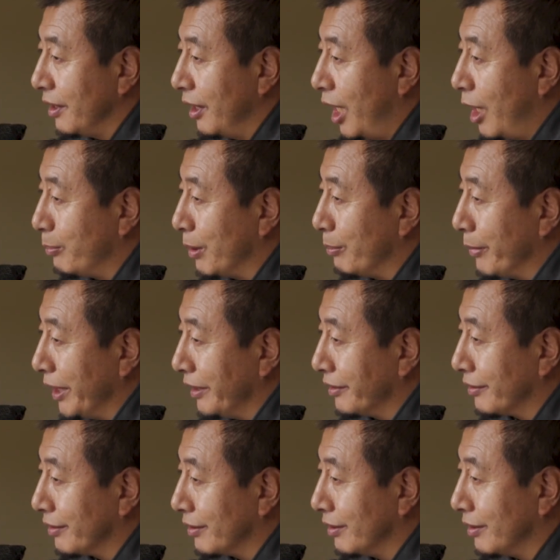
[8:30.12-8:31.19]
Apa
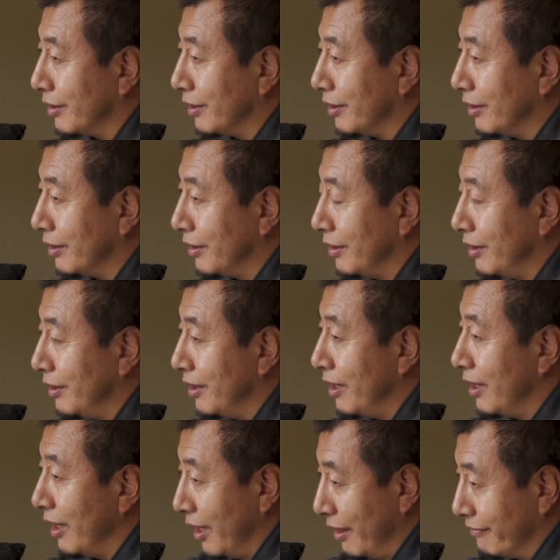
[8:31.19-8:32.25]
meant
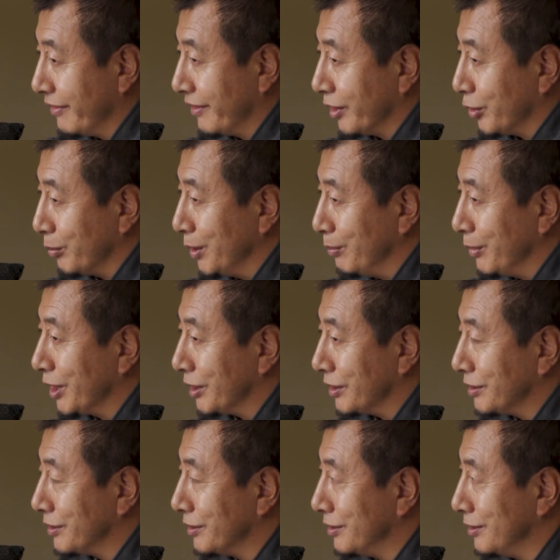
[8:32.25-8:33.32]
everything to me
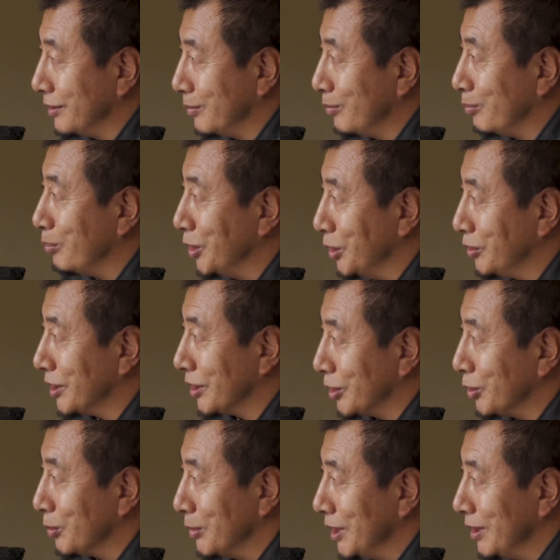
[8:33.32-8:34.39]
because music
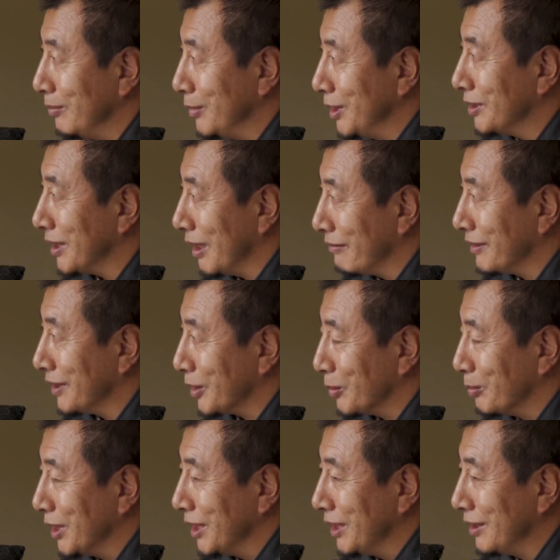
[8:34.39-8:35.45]
to me means everything to
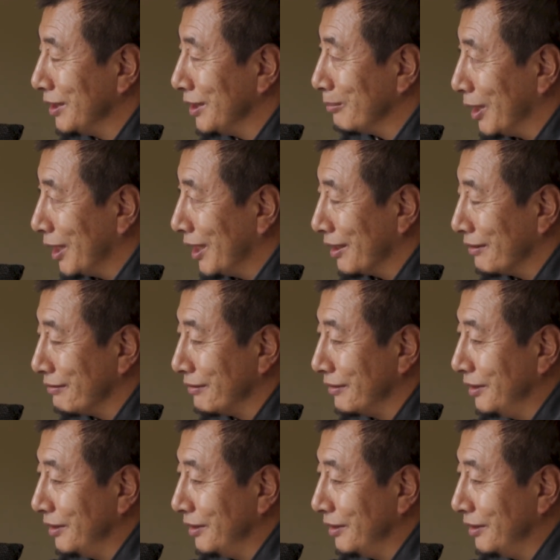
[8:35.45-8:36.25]
me in my life.